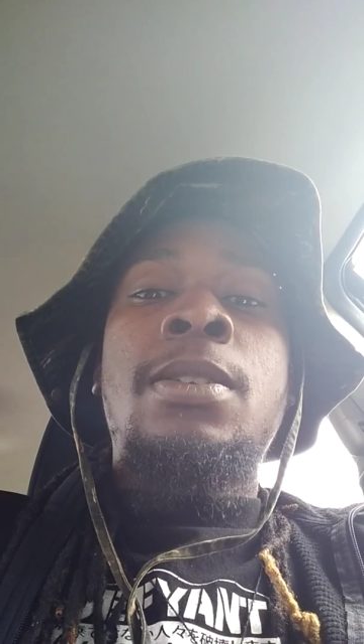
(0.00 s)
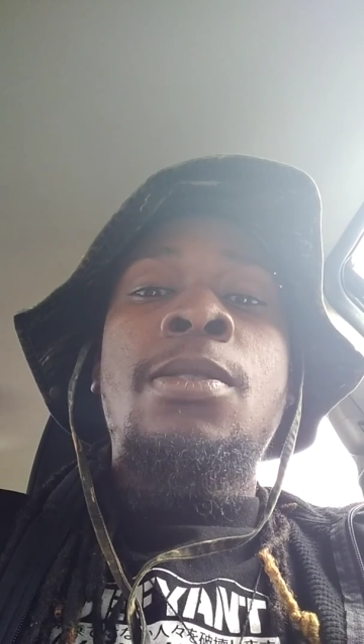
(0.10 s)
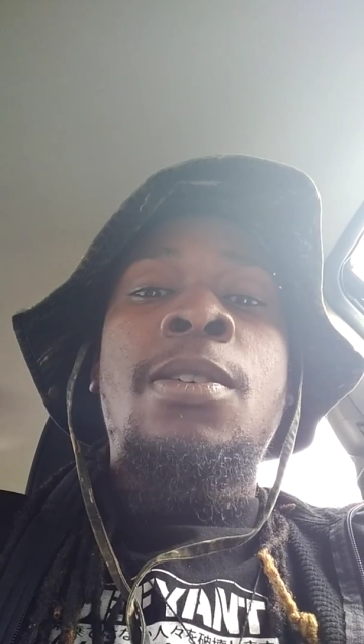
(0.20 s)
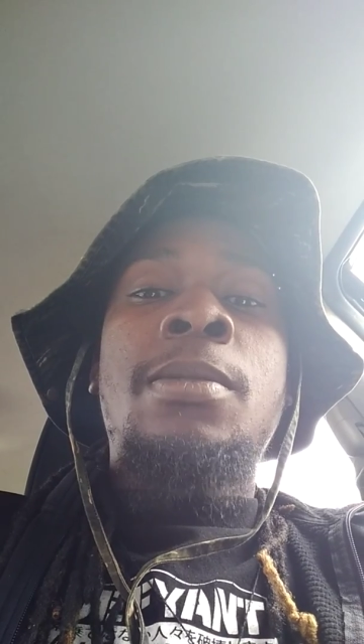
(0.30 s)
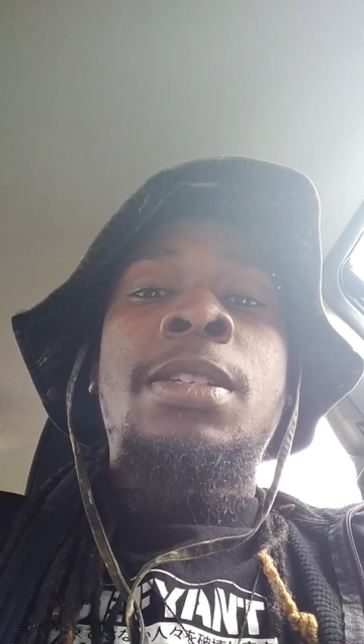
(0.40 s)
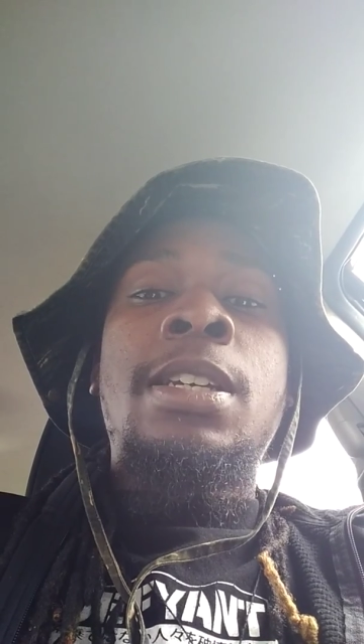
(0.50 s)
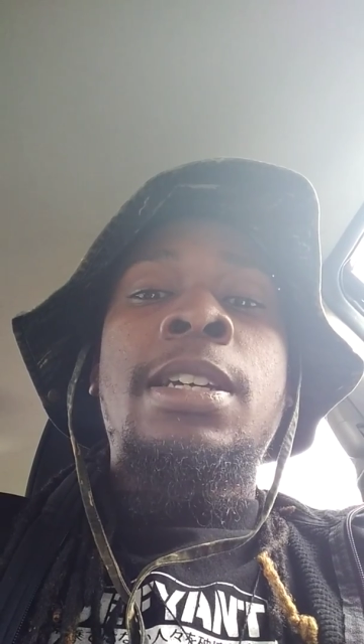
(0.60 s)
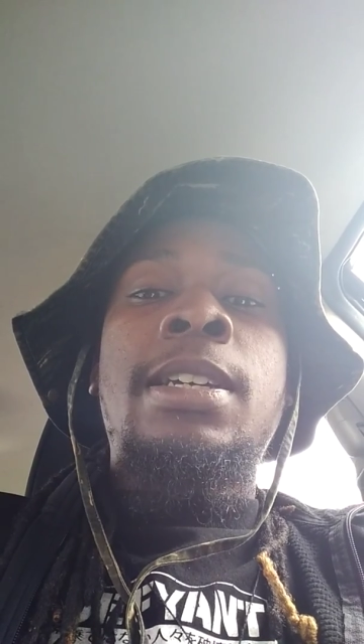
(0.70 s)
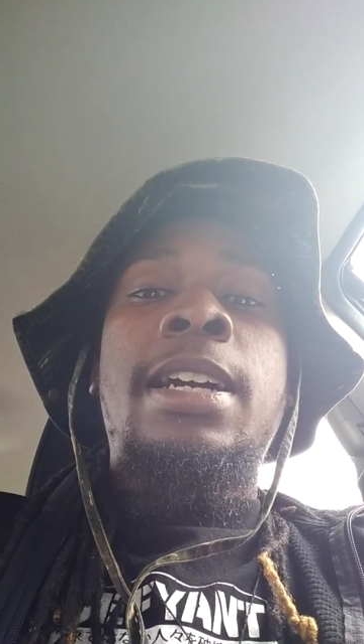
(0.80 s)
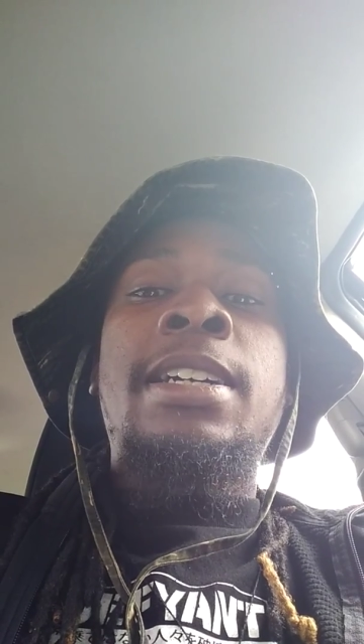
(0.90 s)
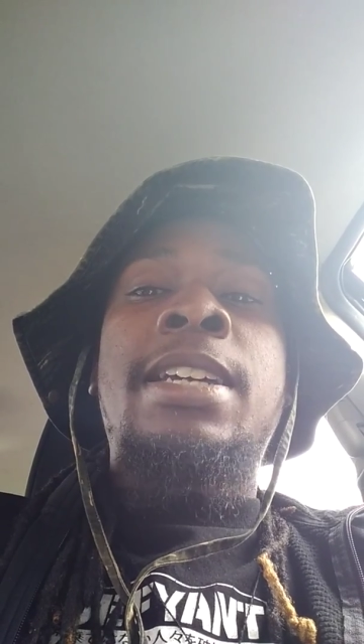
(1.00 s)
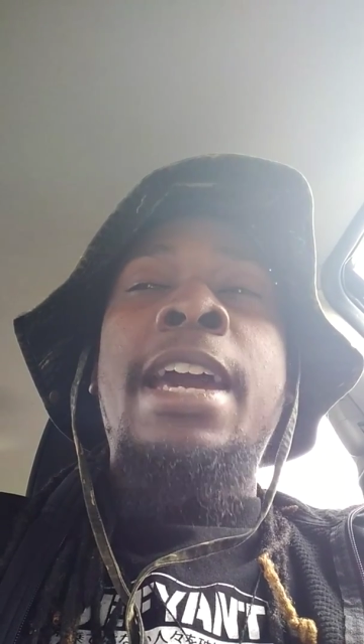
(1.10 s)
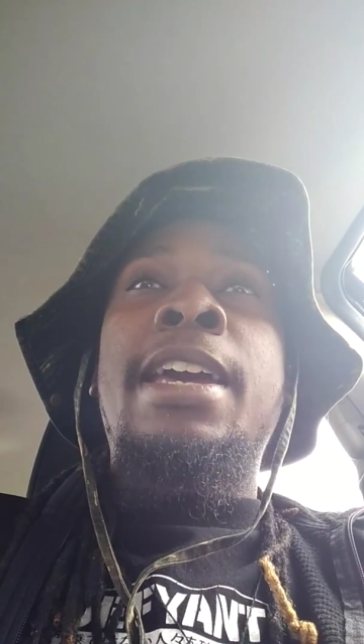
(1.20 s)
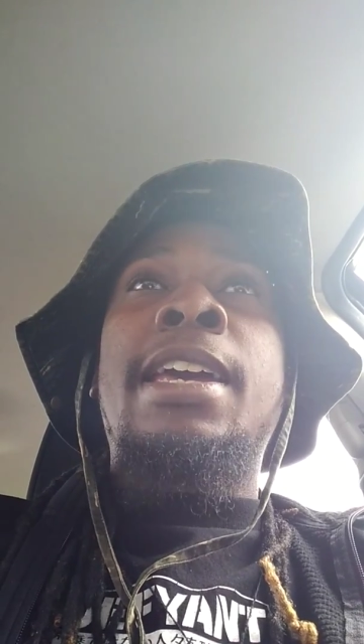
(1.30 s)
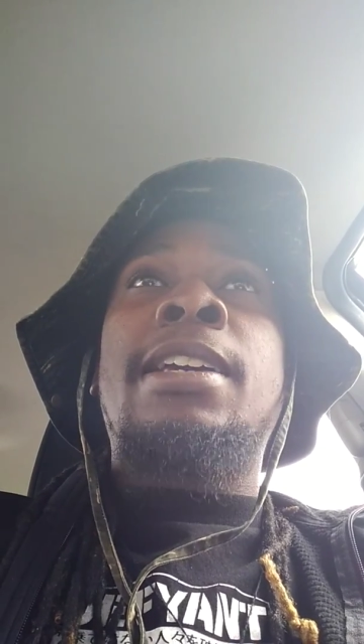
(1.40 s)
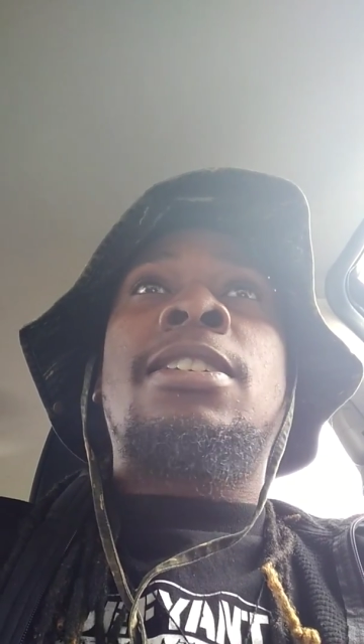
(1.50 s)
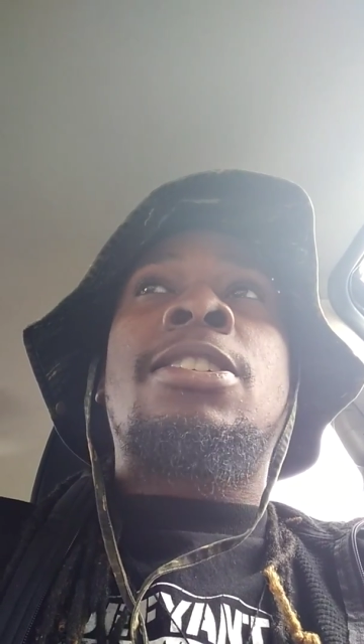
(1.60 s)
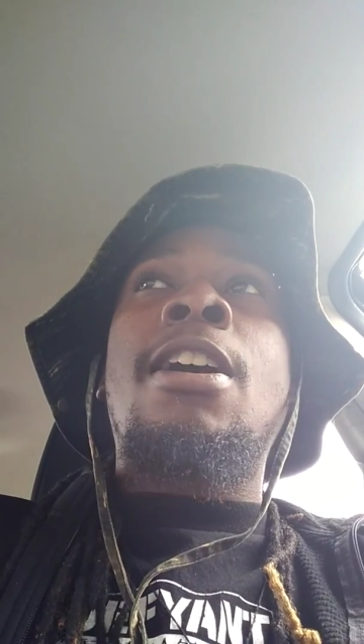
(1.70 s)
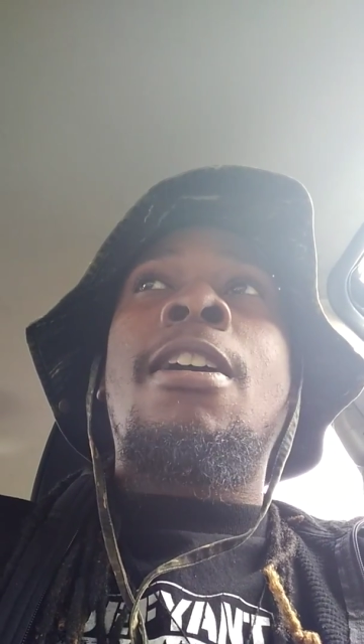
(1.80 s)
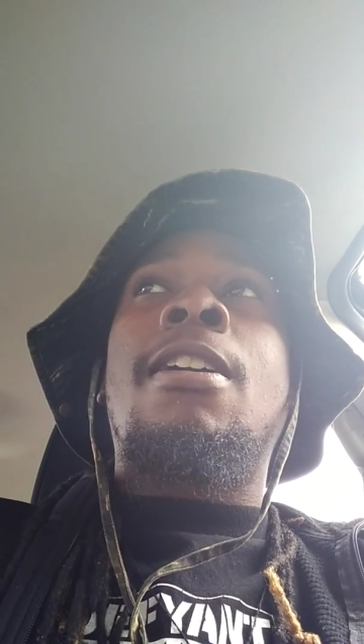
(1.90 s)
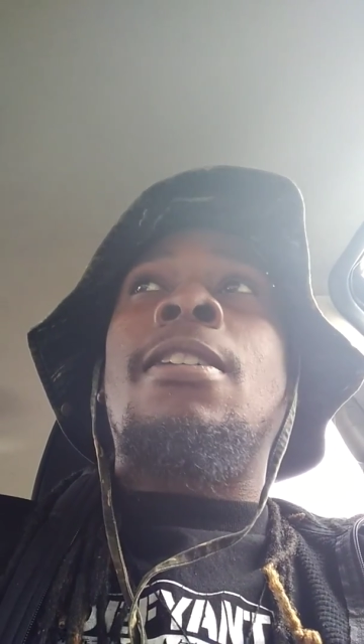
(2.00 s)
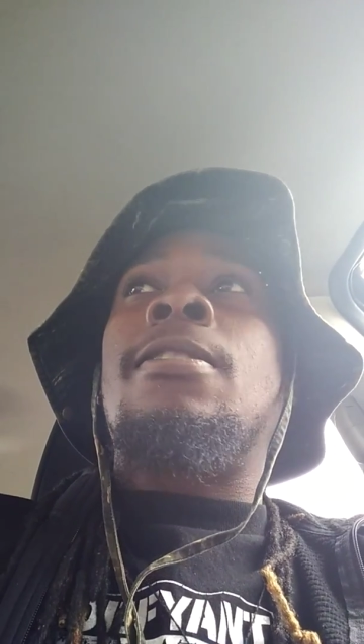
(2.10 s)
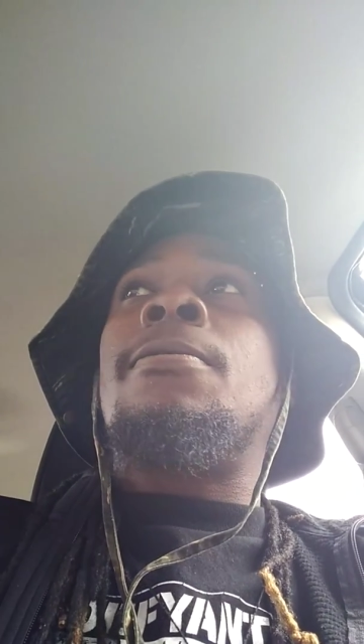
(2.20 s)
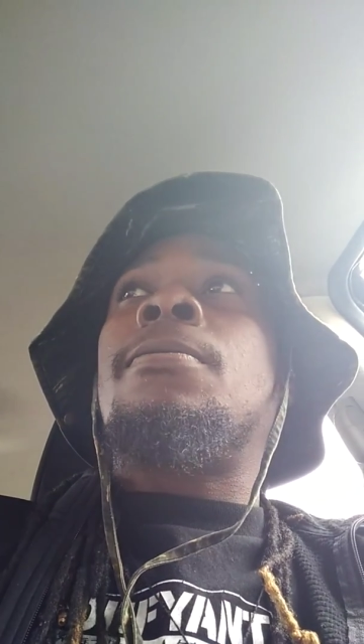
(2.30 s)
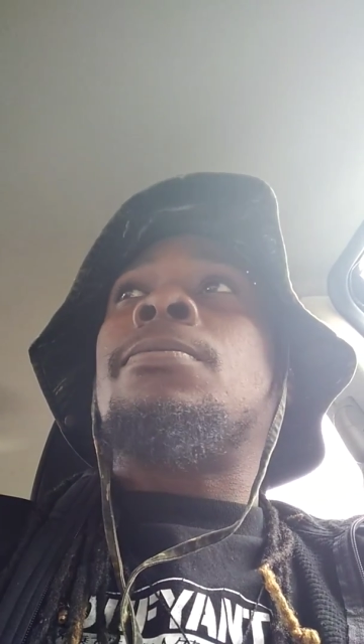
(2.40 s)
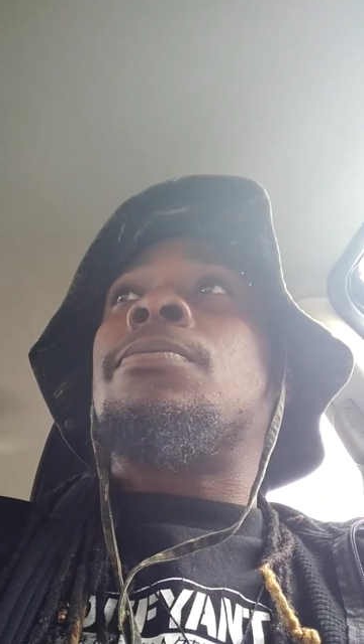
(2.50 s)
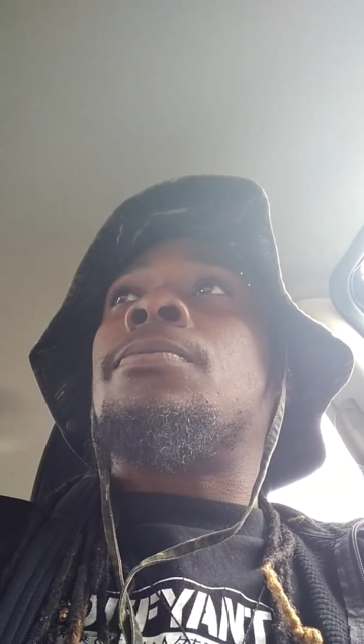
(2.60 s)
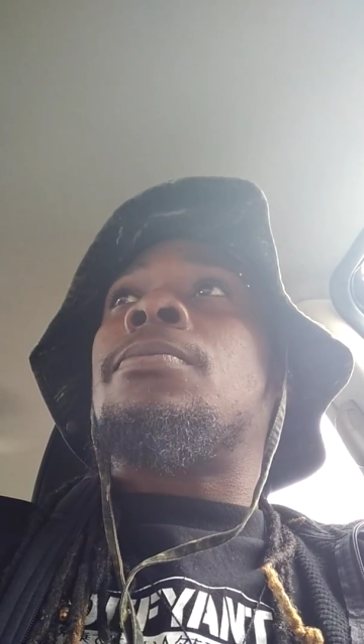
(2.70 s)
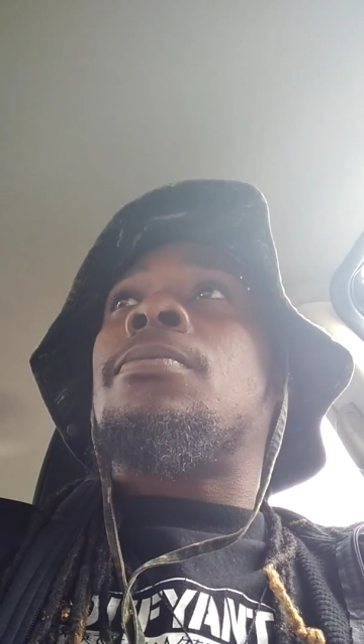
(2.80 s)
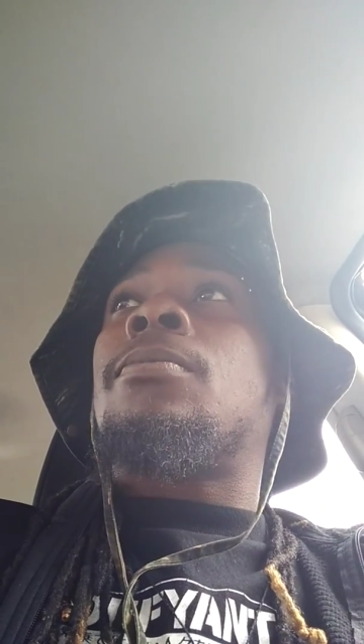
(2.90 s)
a heaven for a gang star, bro. A Hollywood retreat.